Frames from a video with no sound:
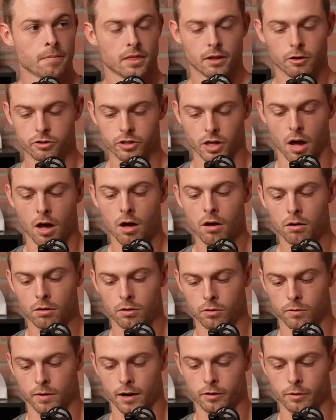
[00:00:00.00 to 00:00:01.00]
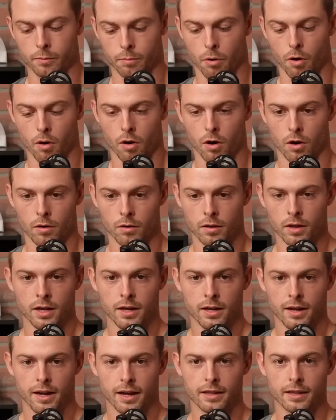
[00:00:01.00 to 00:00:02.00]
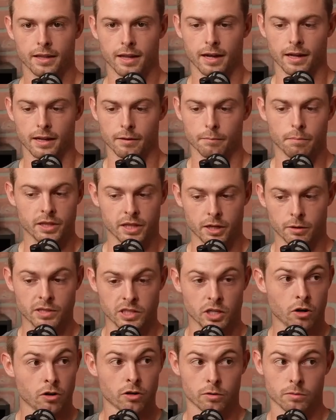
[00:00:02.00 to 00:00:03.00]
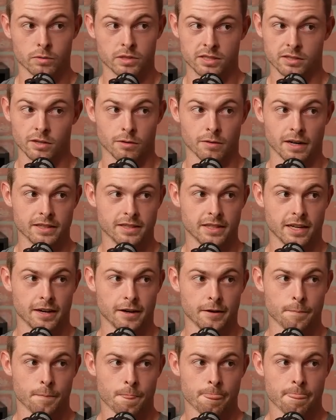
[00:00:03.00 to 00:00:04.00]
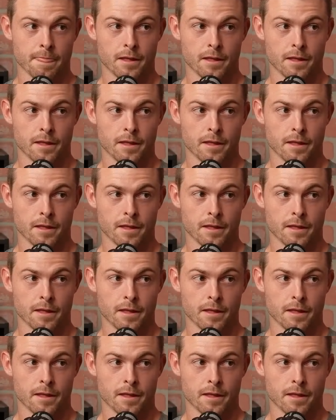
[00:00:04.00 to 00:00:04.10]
There was a huddle around the ball, but their returner was still right there.